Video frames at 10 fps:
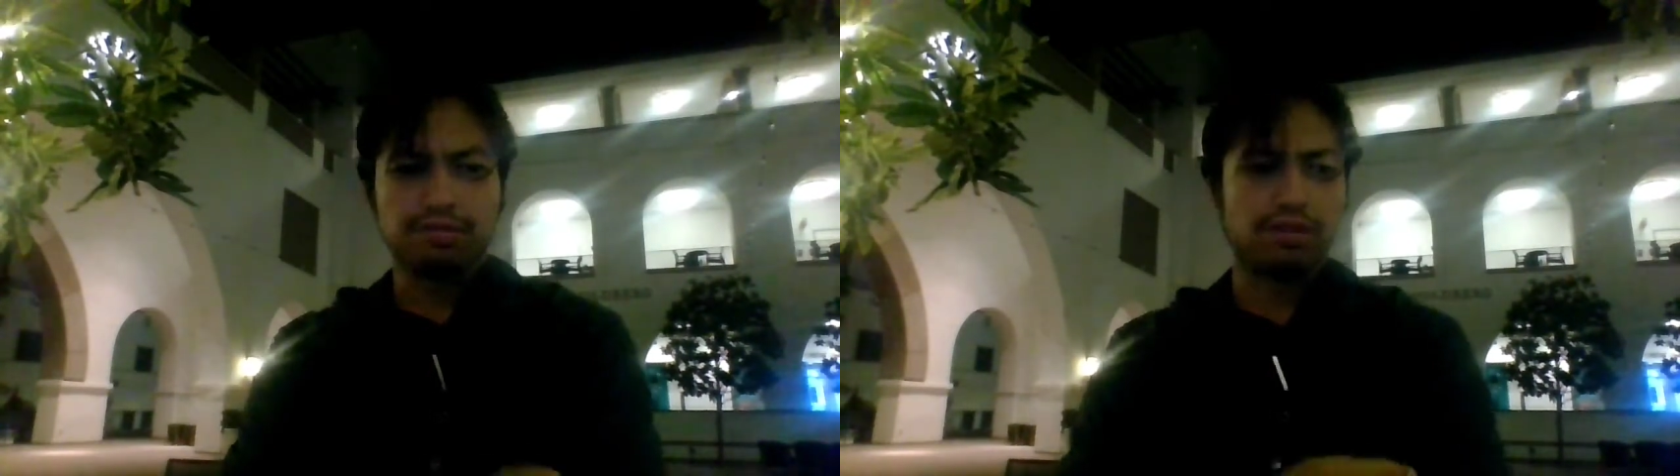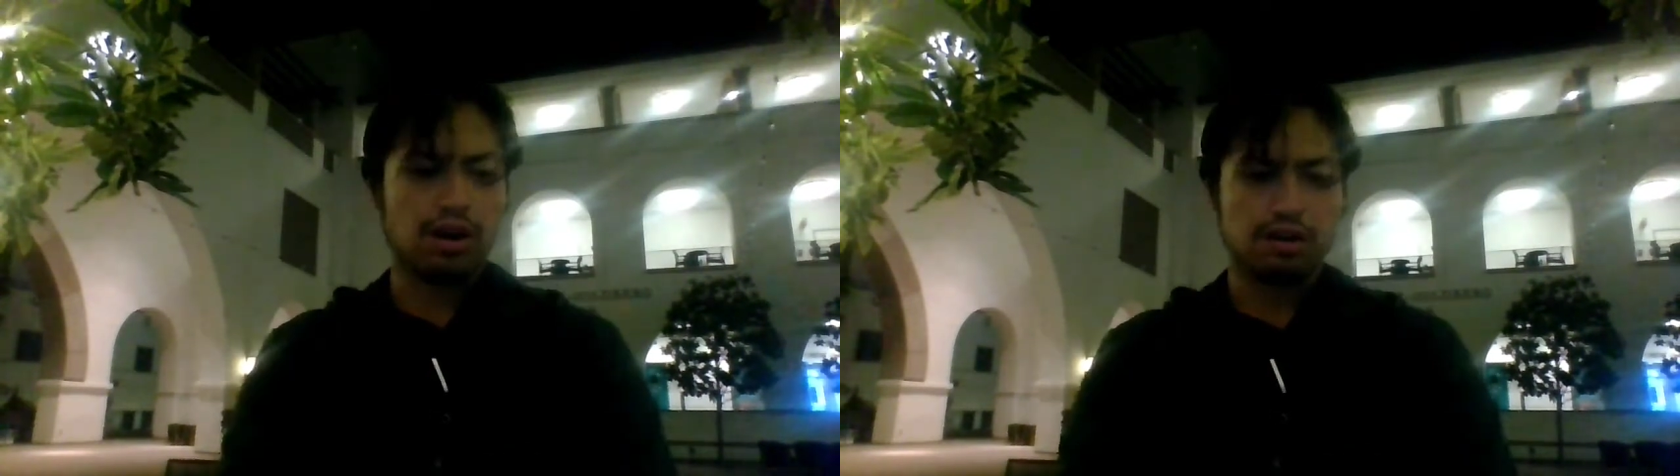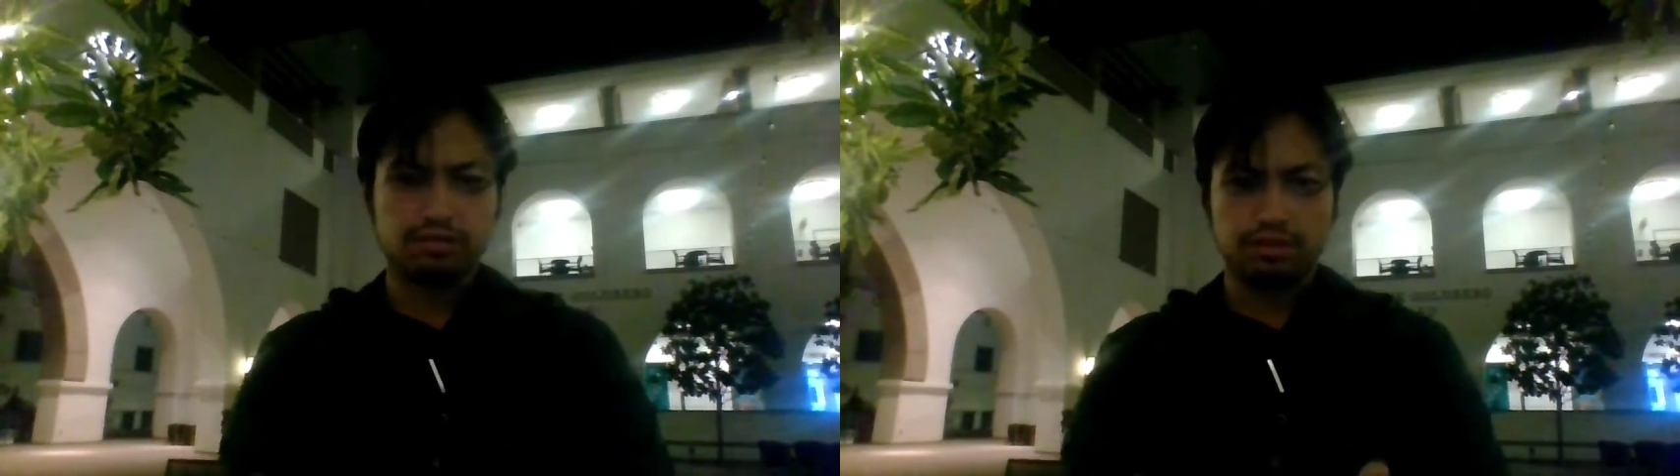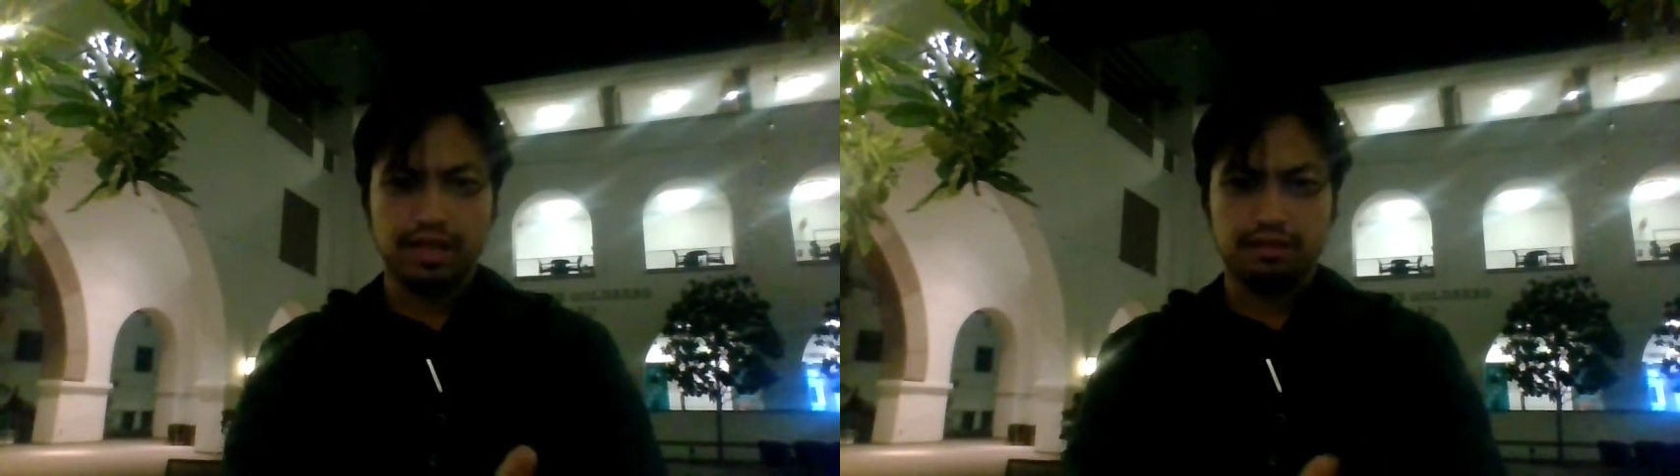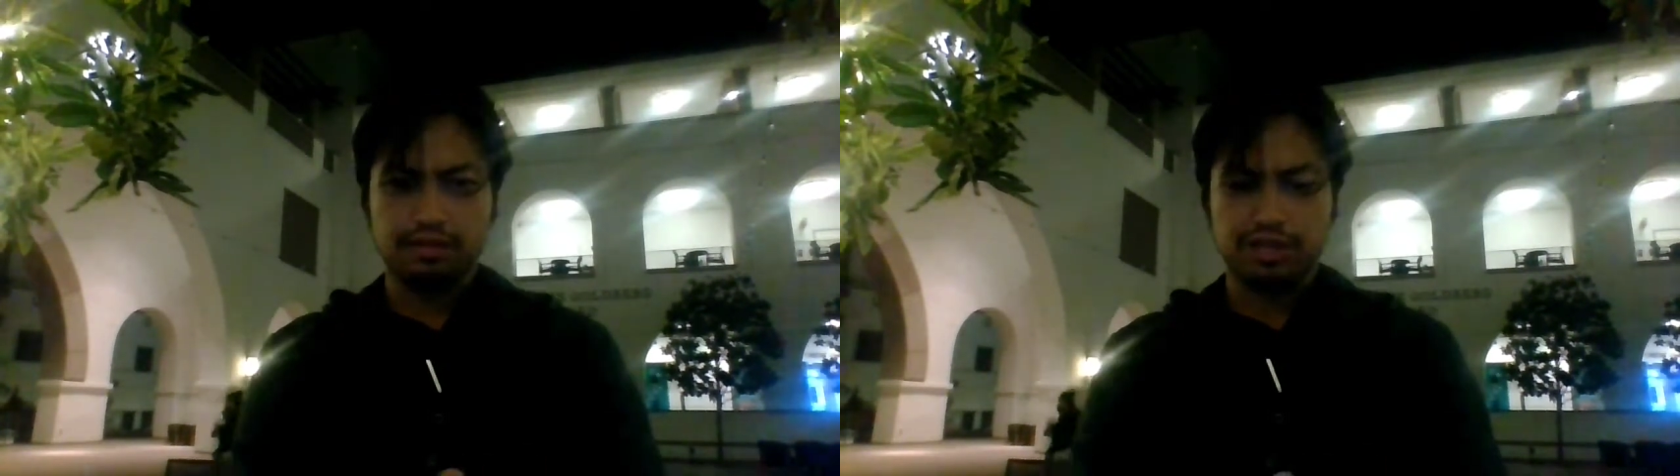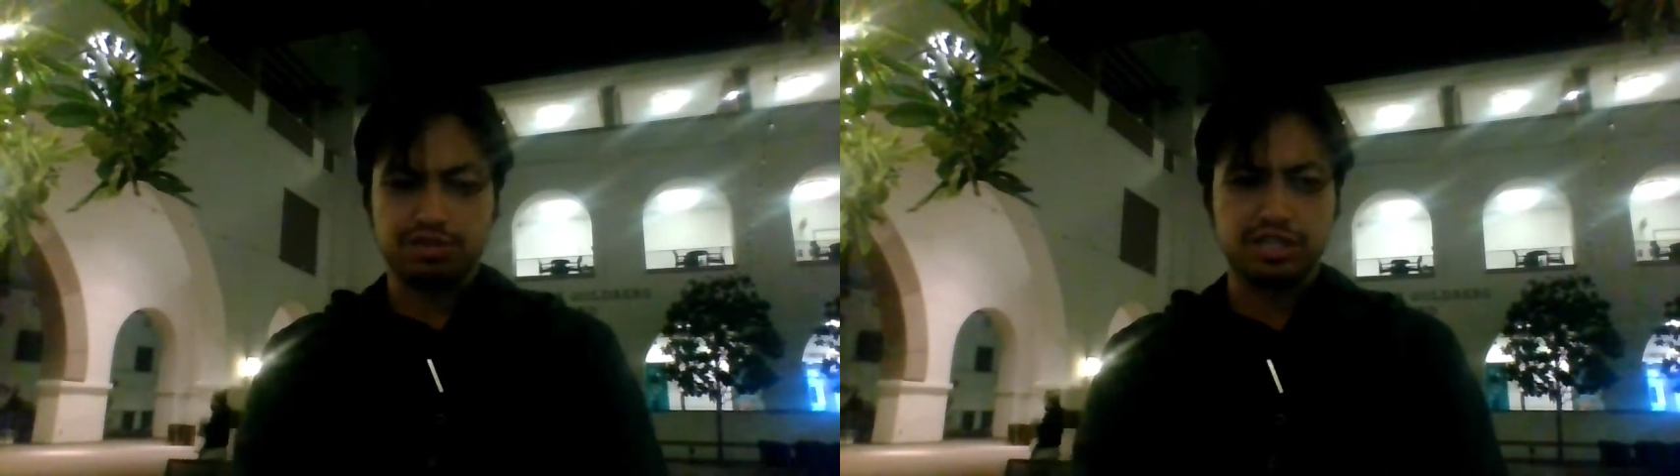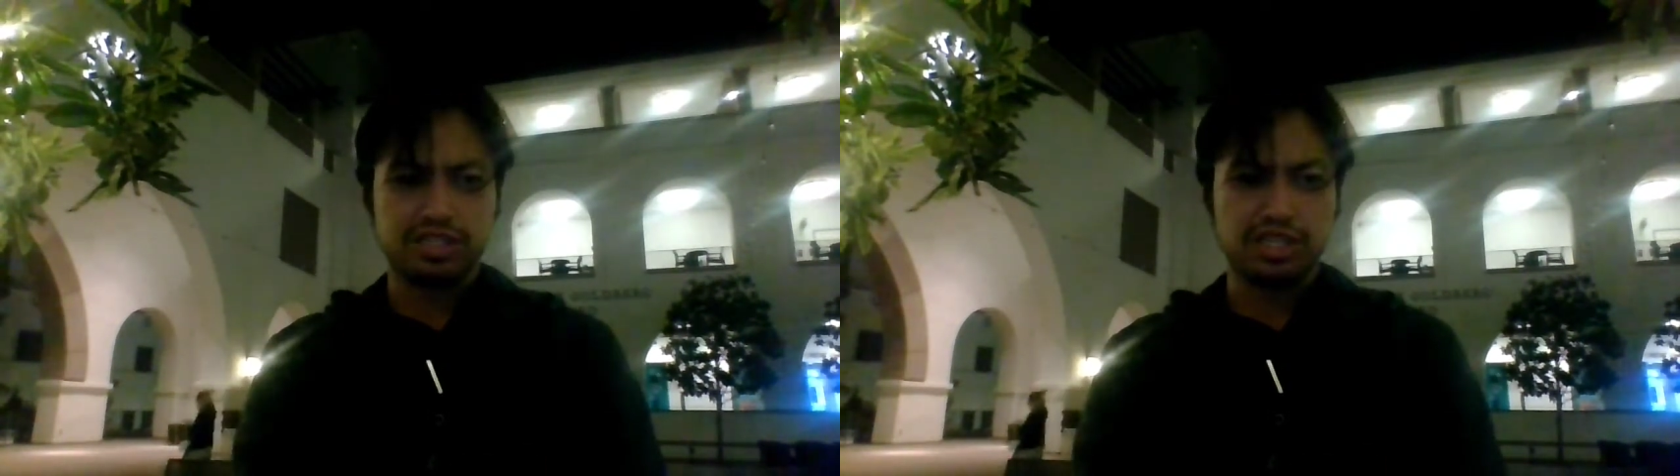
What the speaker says: You get on a lift or whatever to